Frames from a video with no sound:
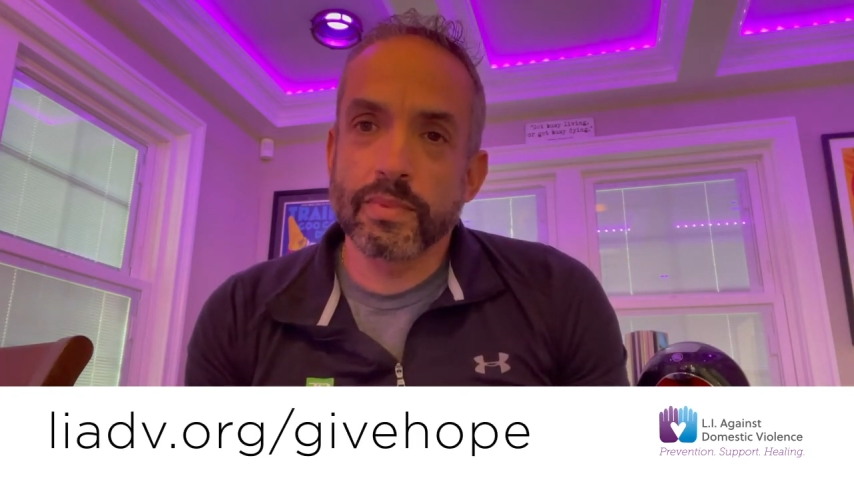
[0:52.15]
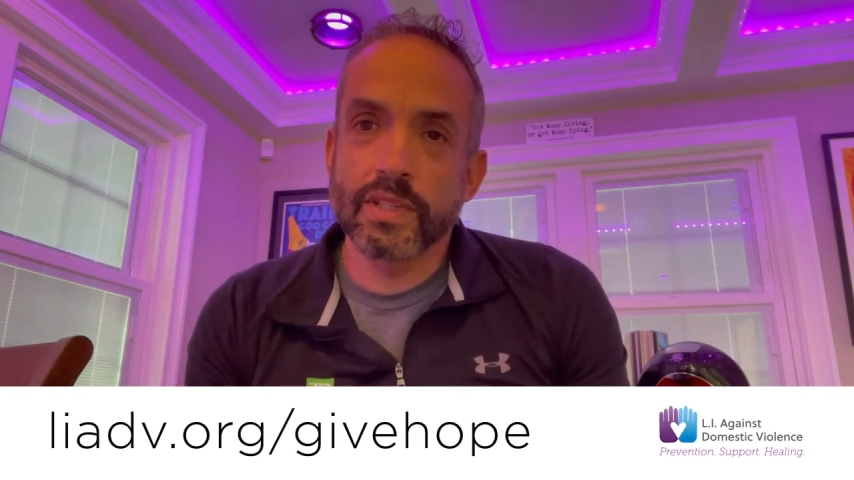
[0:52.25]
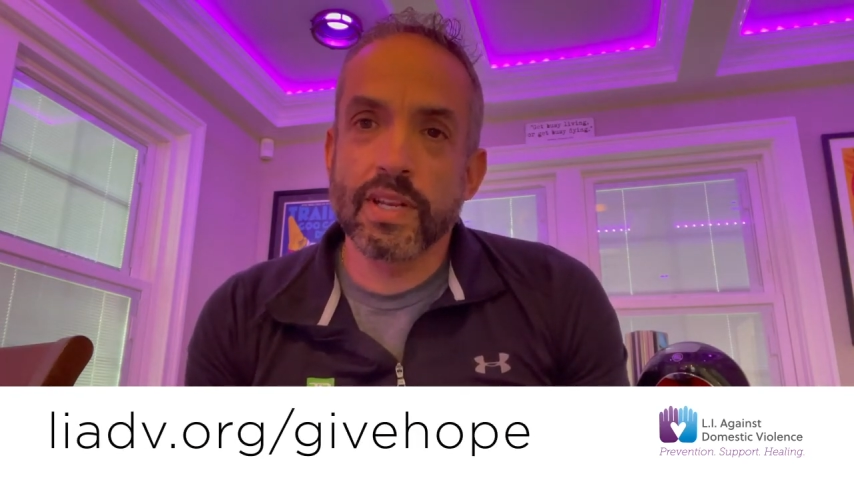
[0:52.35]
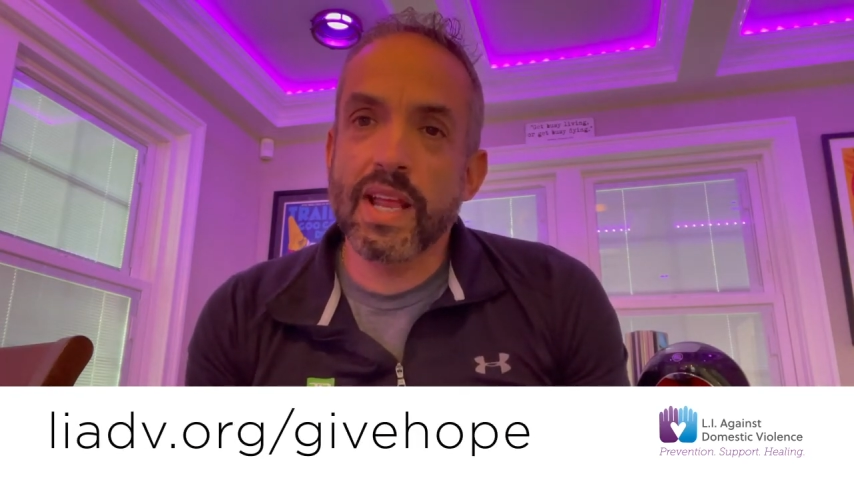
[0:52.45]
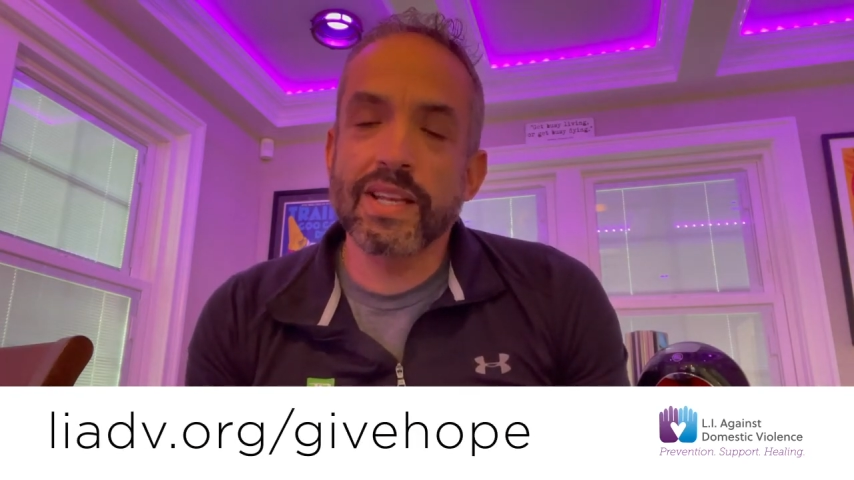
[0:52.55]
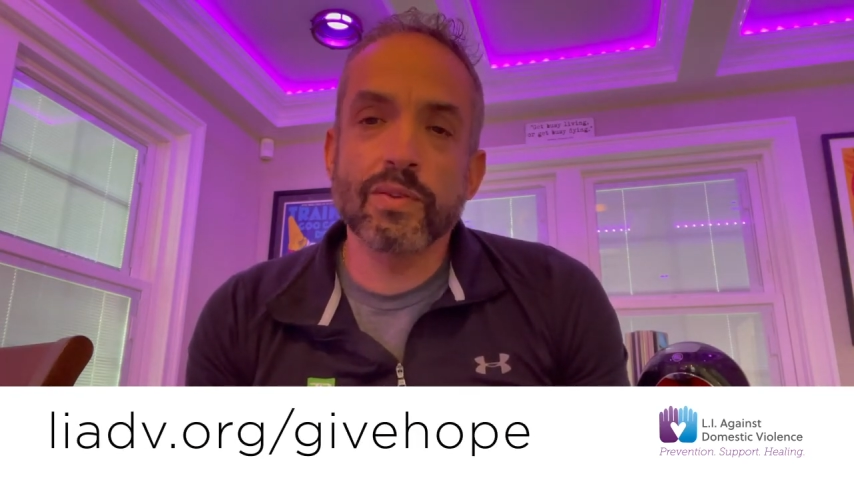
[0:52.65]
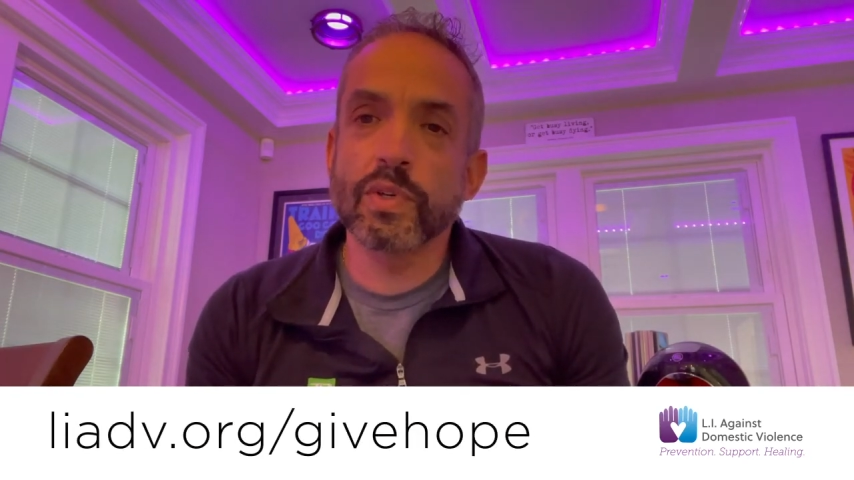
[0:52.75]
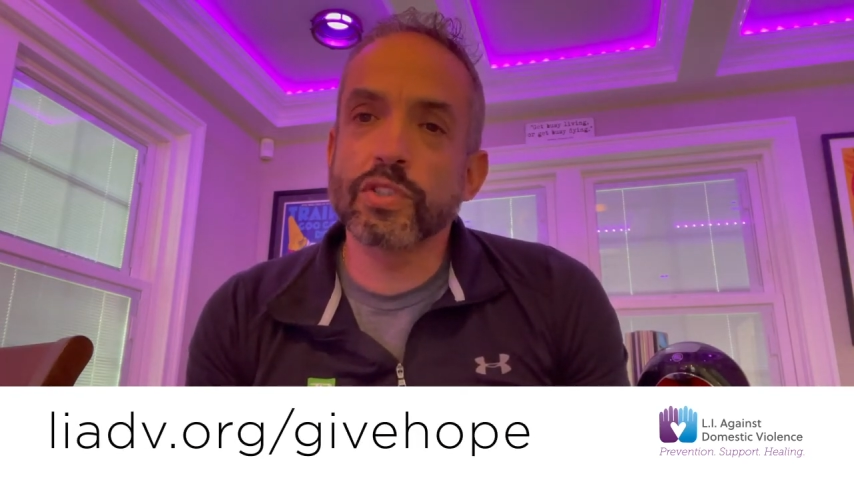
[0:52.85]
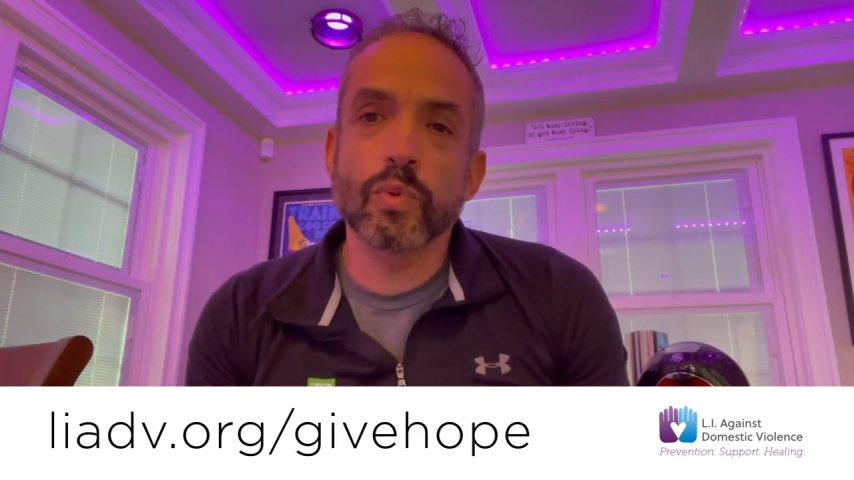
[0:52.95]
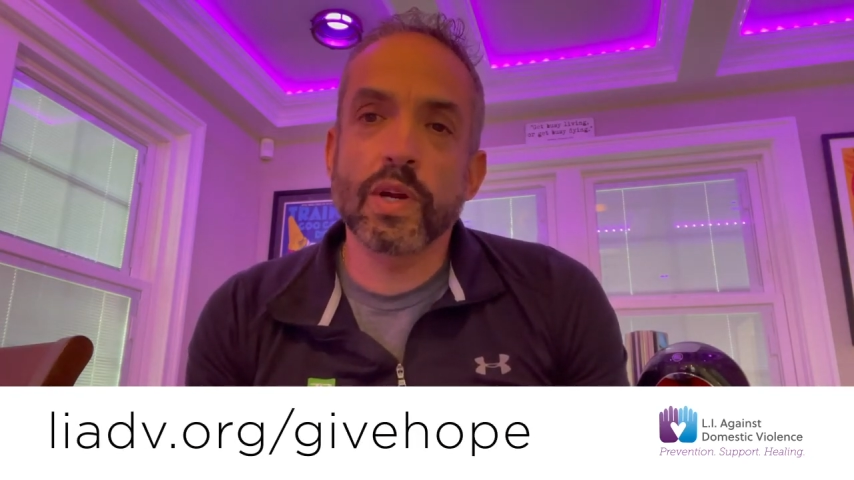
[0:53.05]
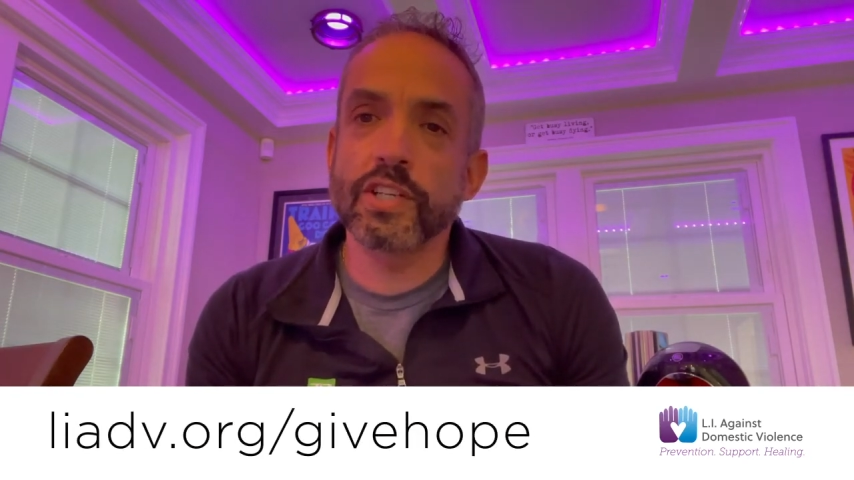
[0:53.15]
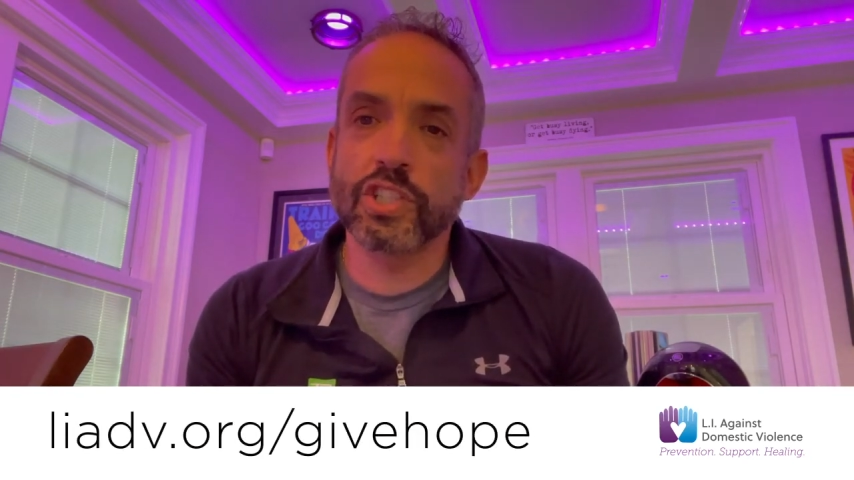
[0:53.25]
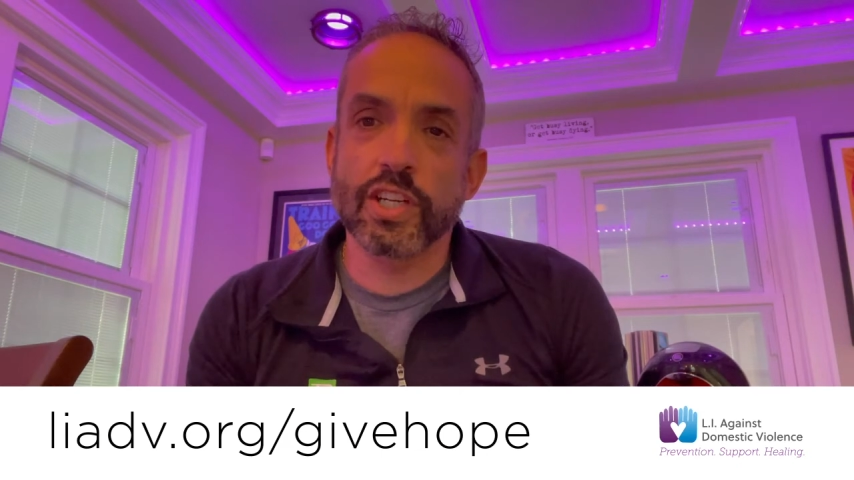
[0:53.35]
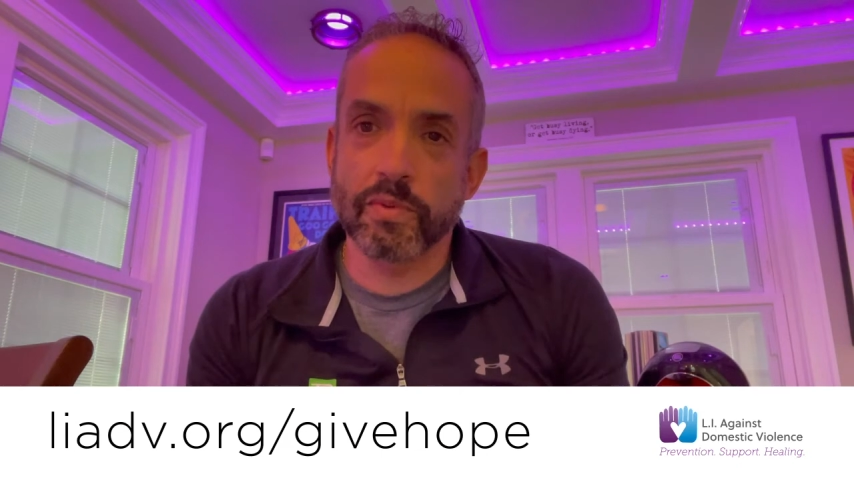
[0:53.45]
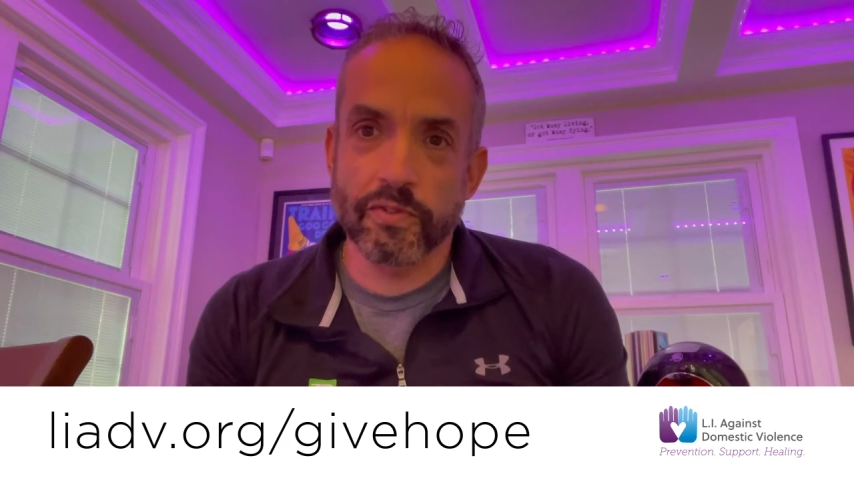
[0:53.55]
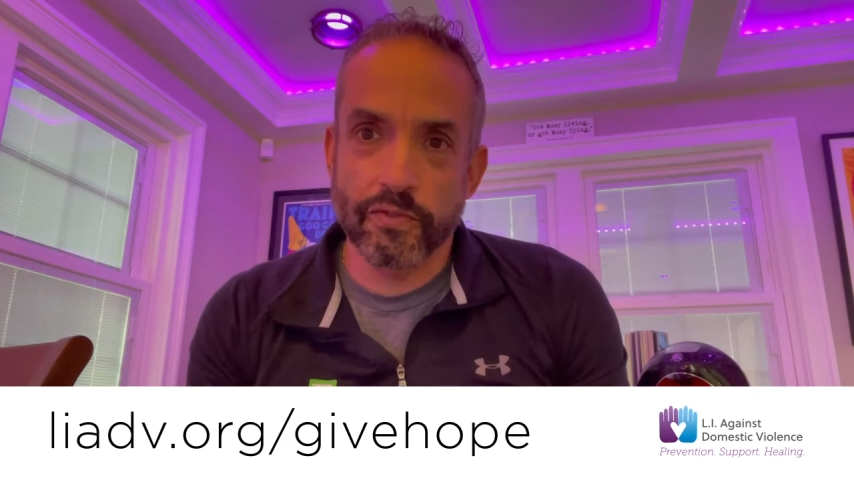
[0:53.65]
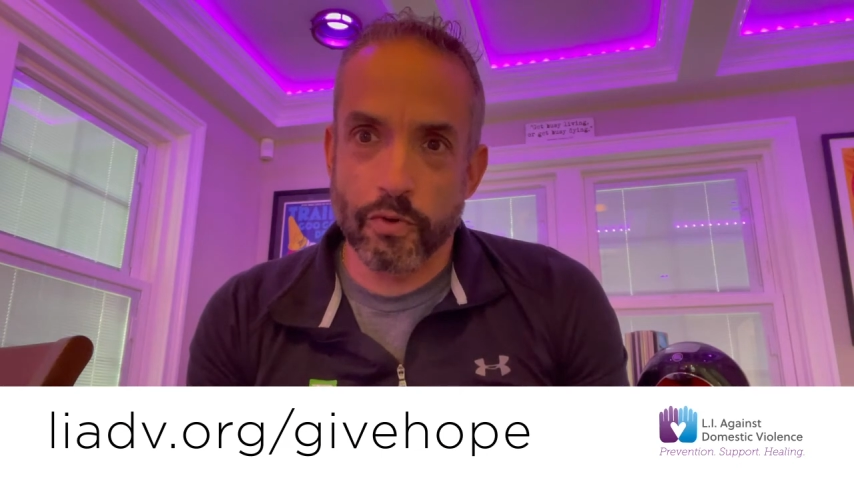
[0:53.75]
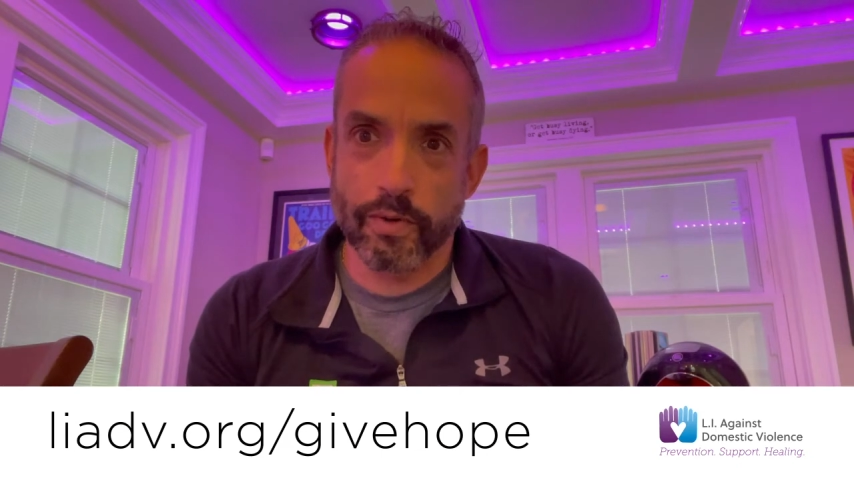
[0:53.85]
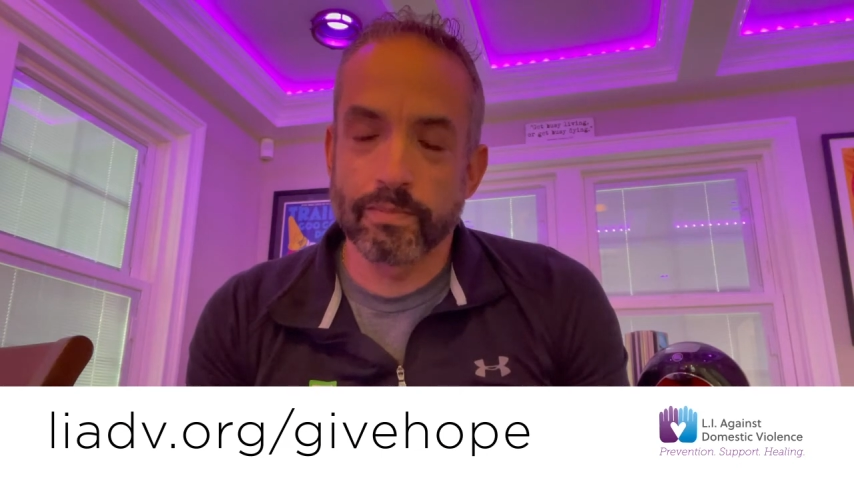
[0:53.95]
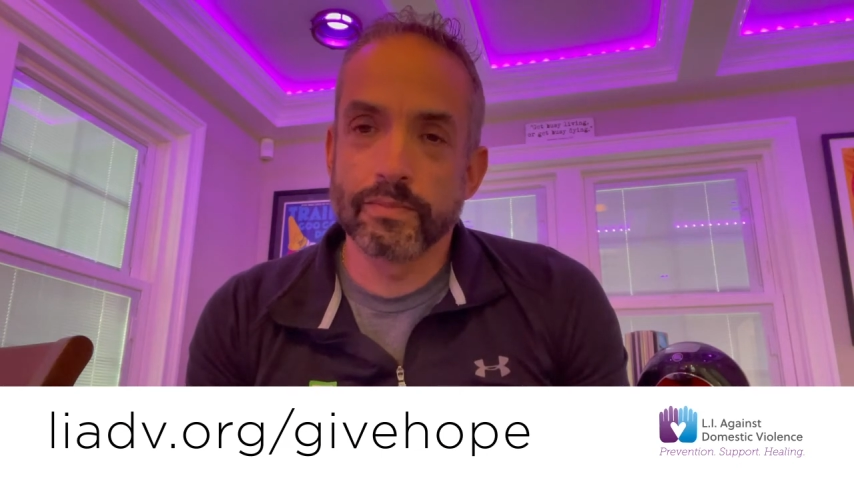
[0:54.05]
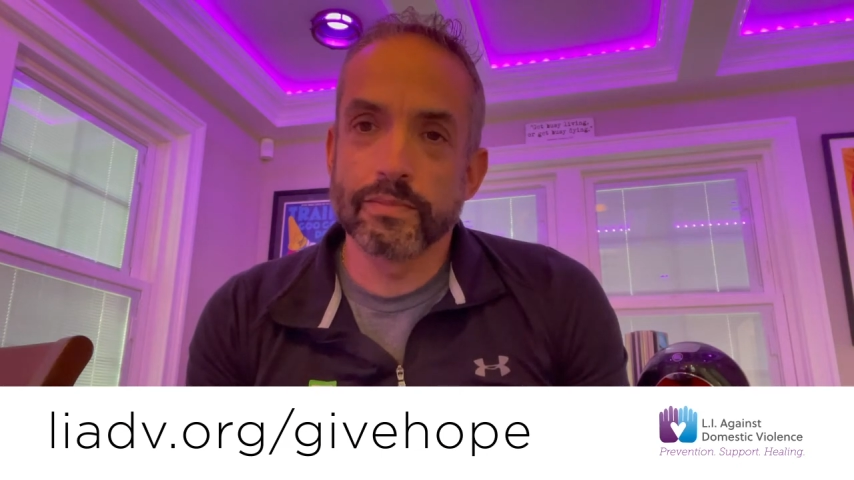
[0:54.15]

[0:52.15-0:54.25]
in any which way, shape, or form,